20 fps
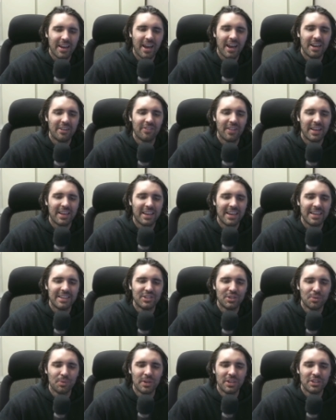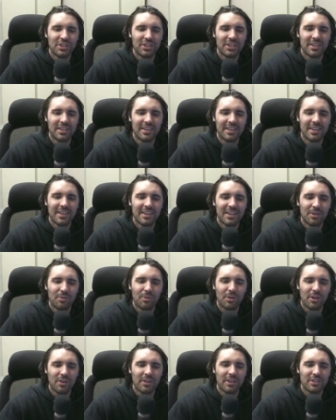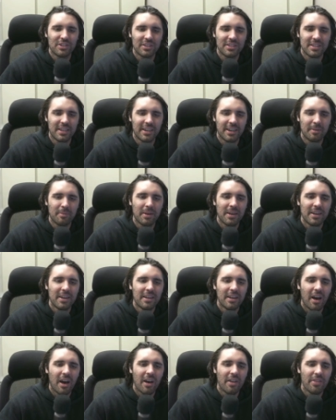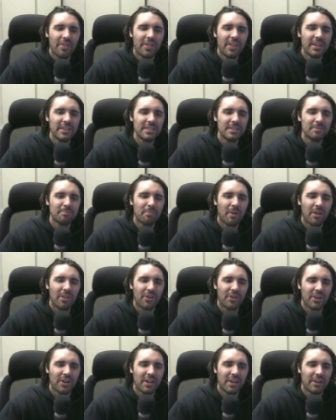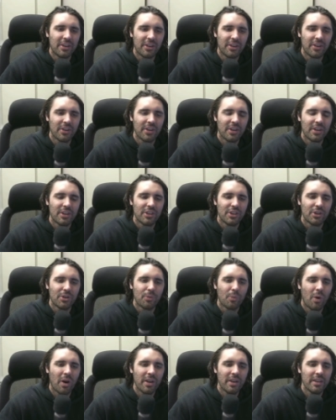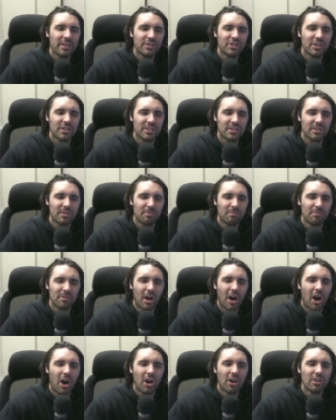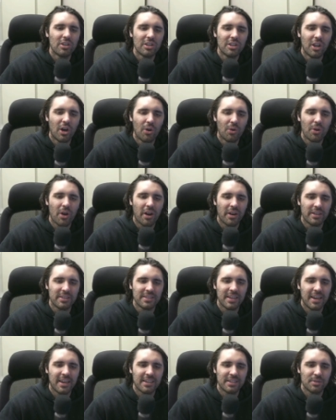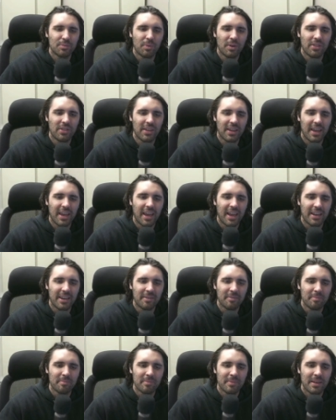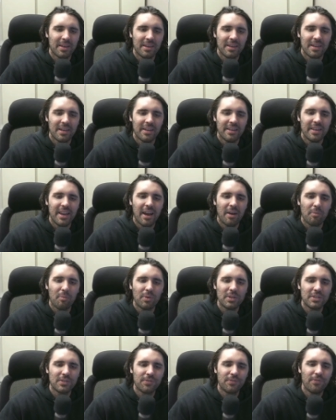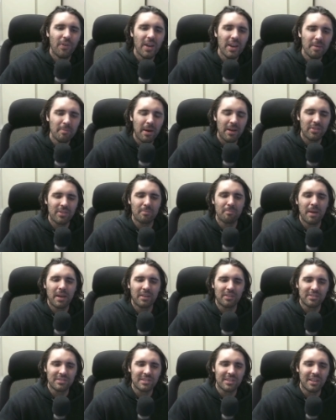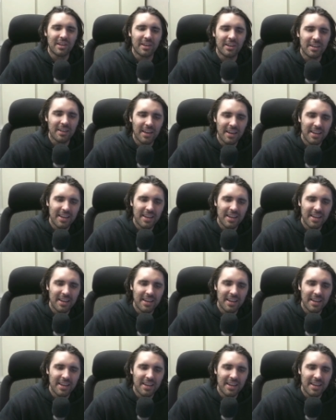kind of like an intuition when you initially set it up. Uh, this mother here, you want to just unload on his ass with the cannon. Now, what's fun about the metal slug